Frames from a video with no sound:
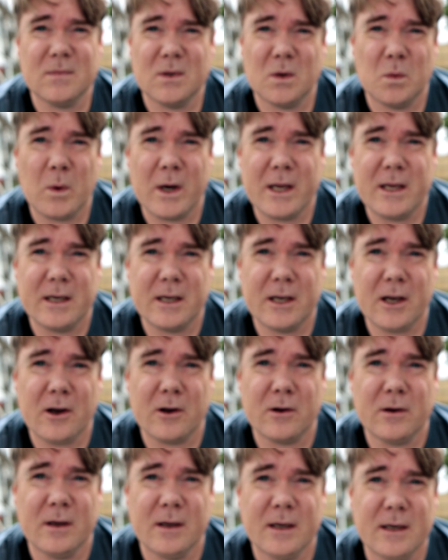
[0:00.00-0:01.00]
away you
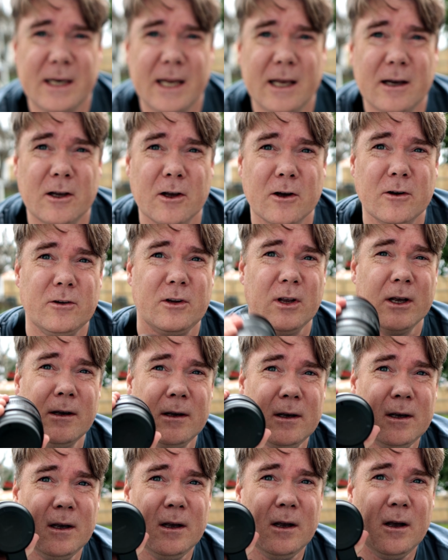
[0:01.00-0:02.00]
go. Now it goes
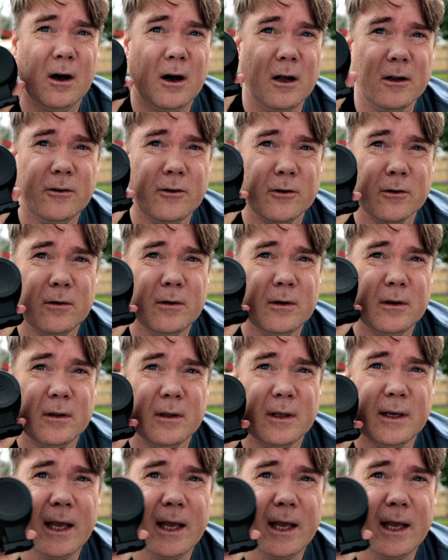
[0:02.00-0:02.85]
onto the